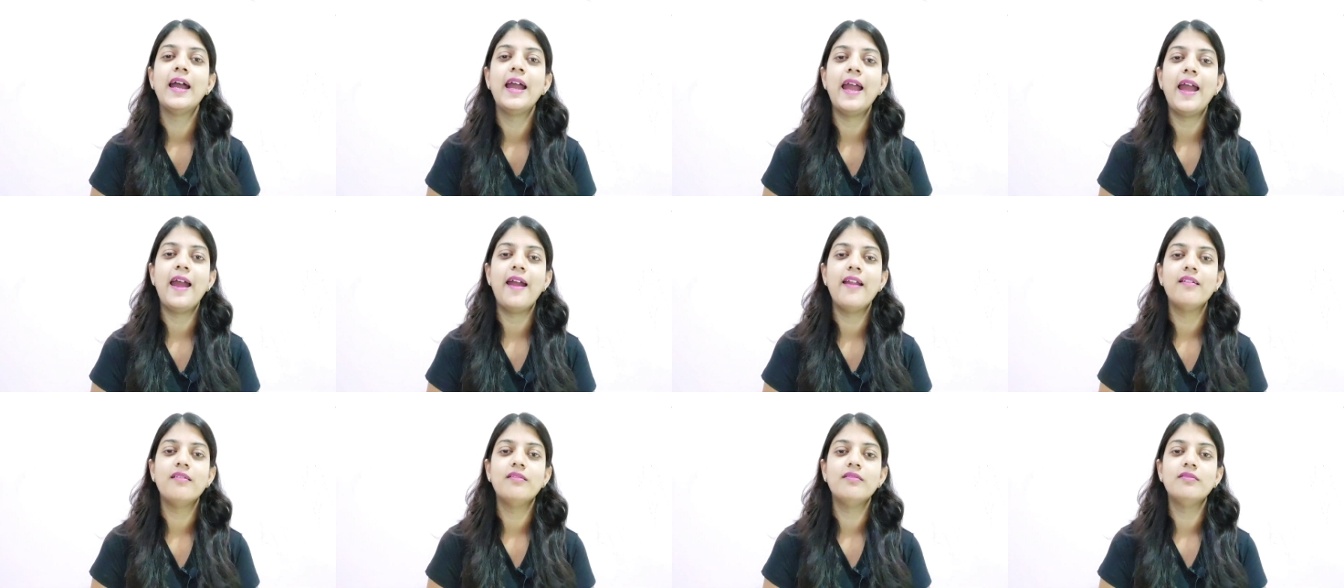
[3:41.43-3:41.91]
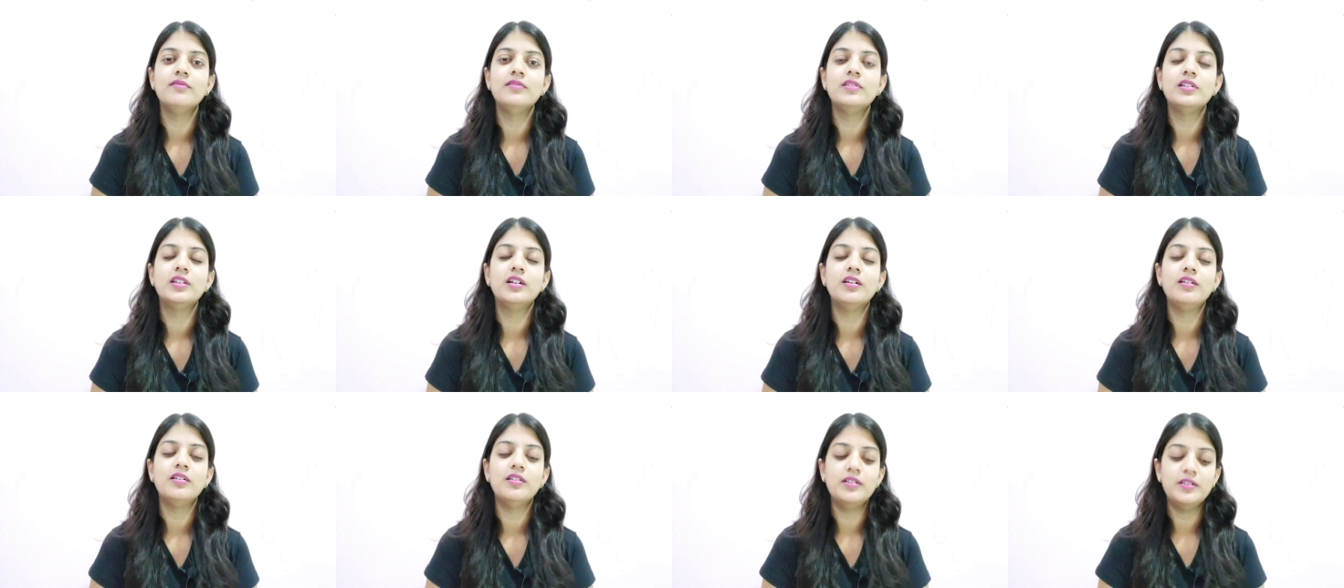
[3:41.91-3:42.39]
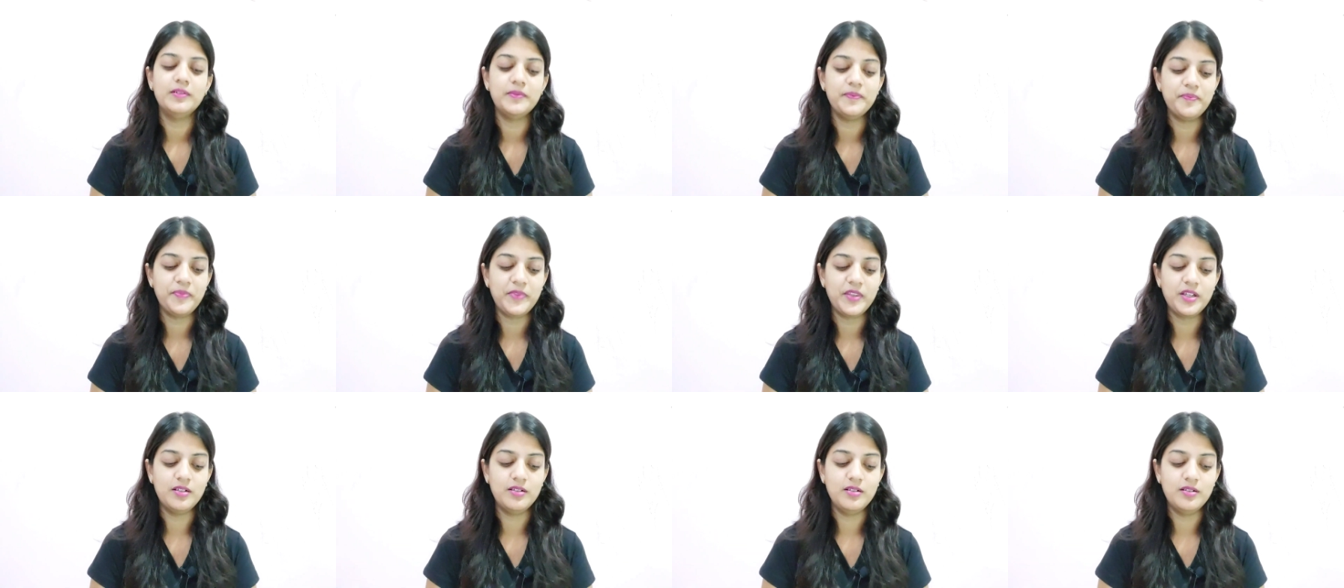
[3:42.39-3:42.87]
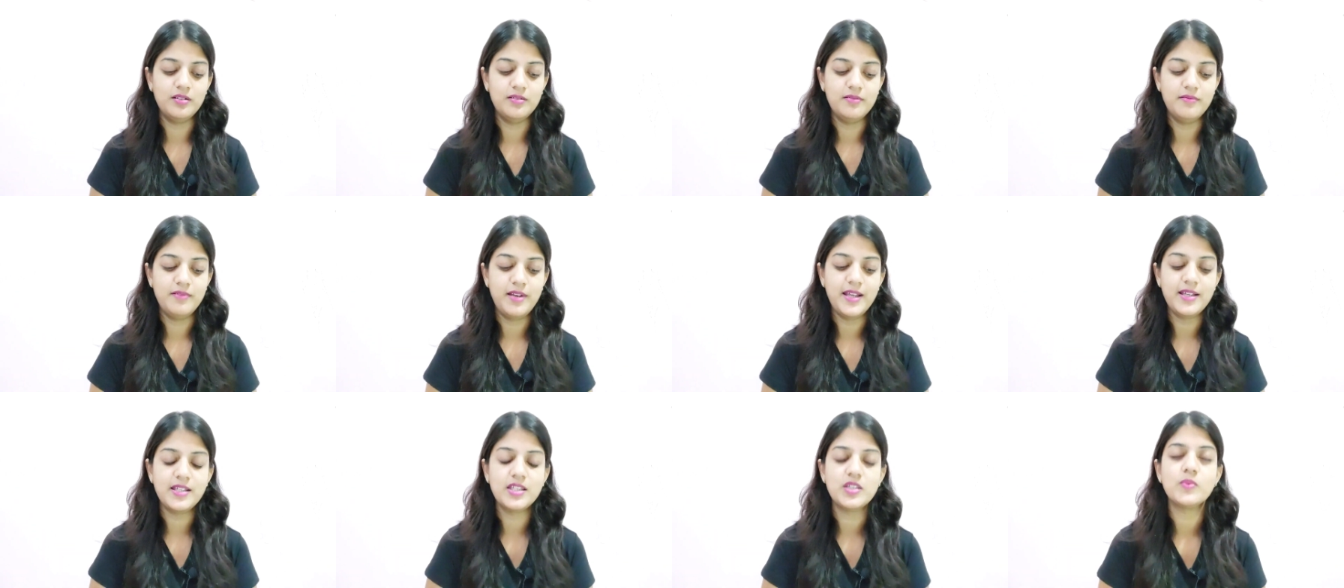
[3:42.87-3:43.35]
And the
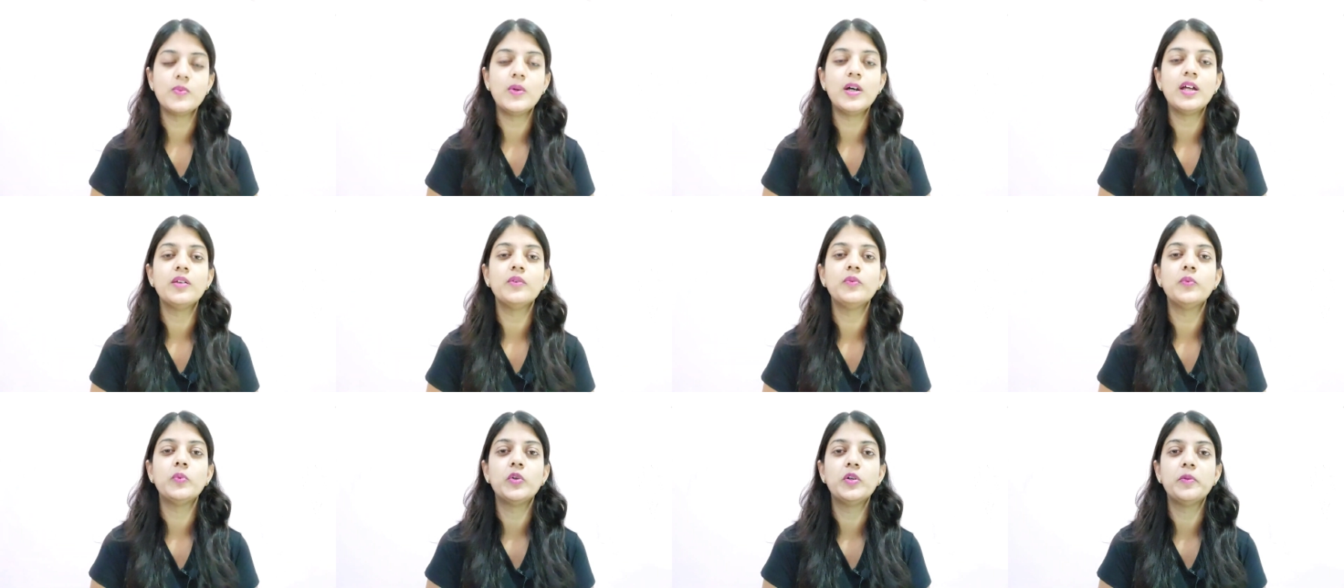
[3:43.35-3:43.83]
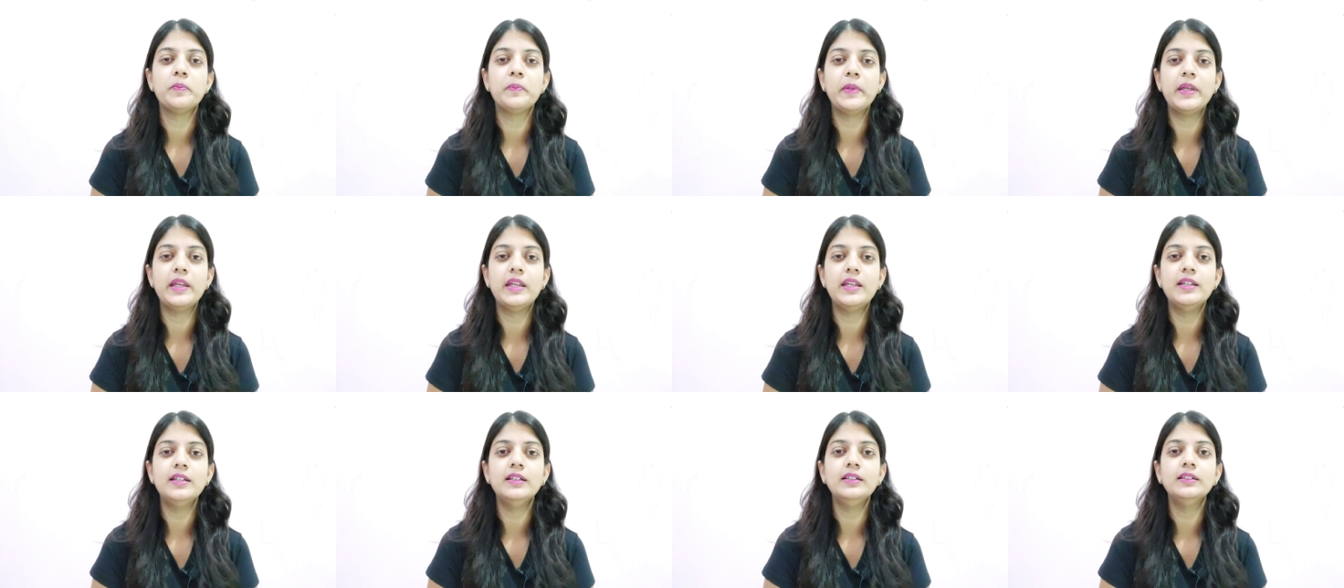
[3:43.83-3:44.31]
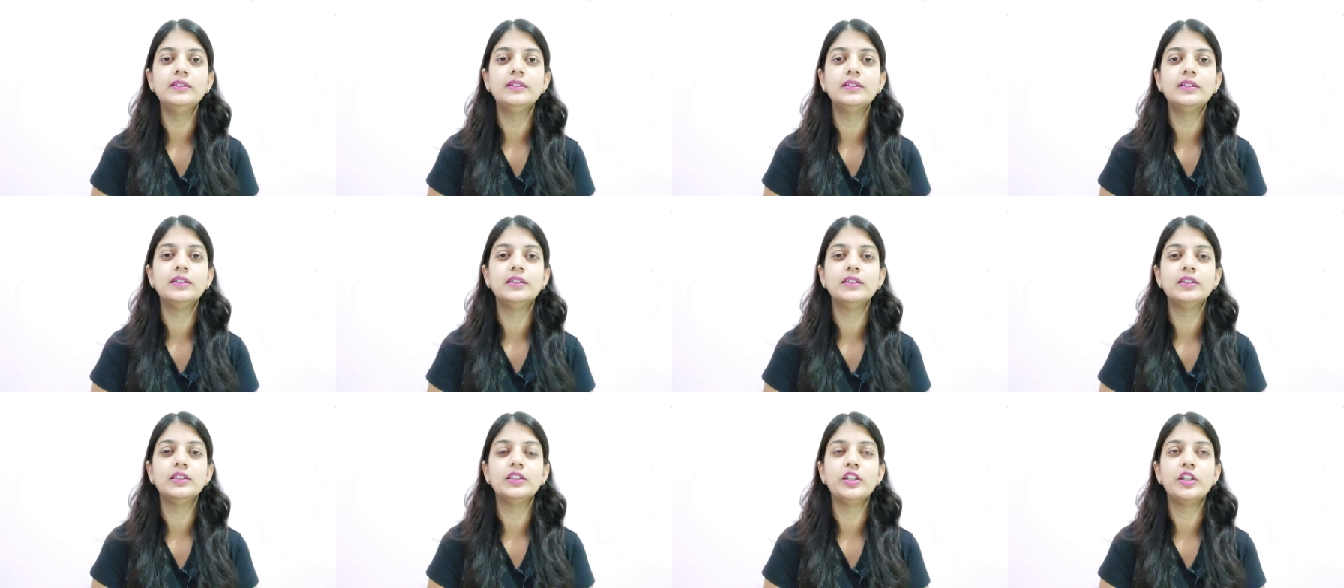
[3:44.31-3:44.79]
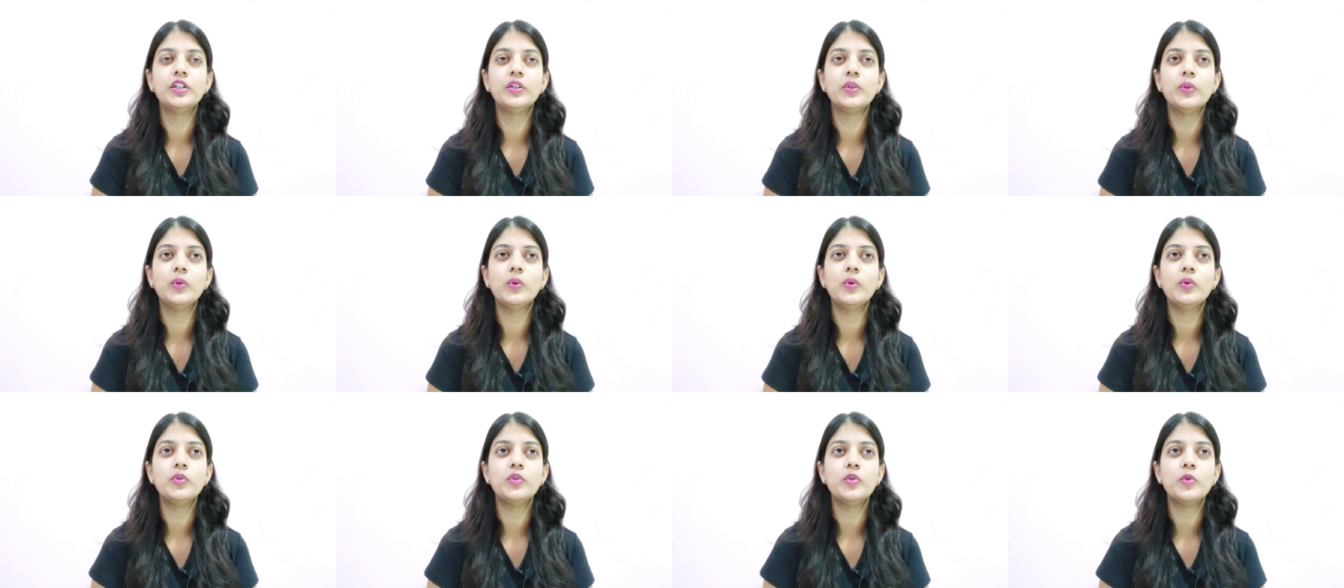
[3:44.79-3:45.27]
next one would be
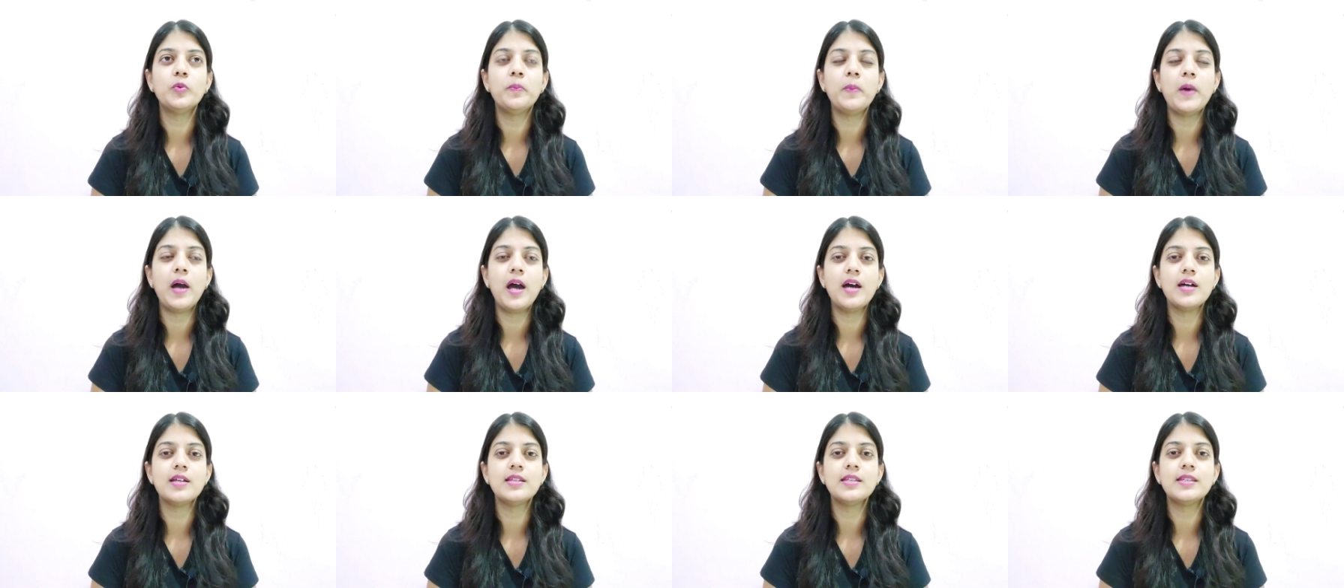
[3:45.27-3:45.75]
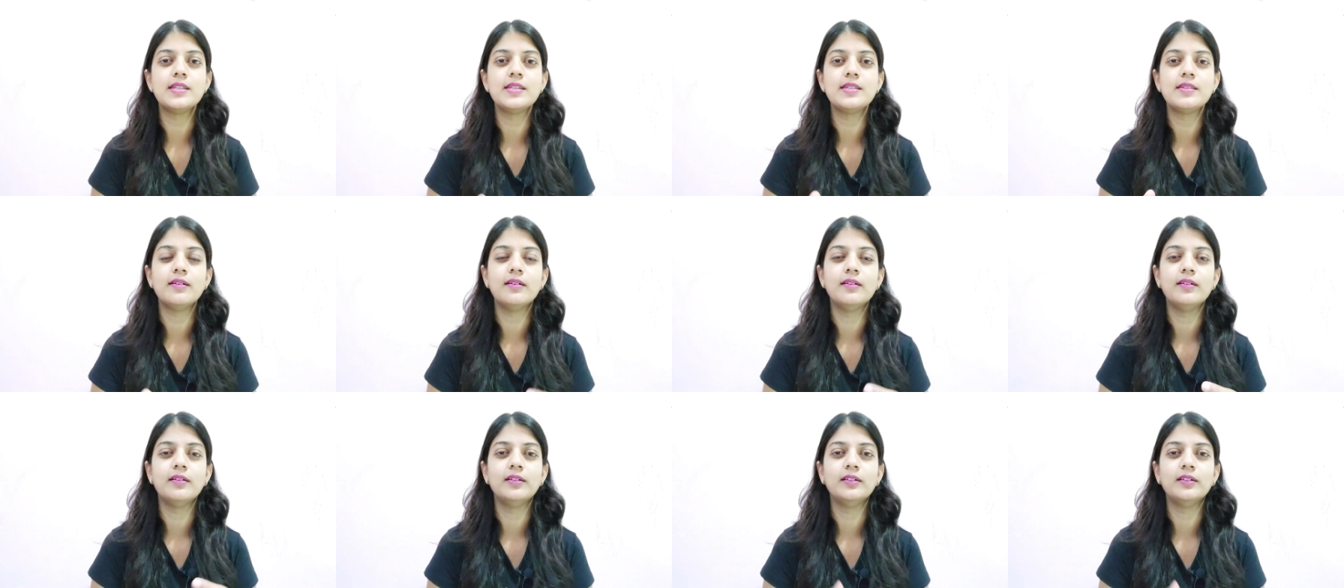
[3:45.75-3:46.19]
to pass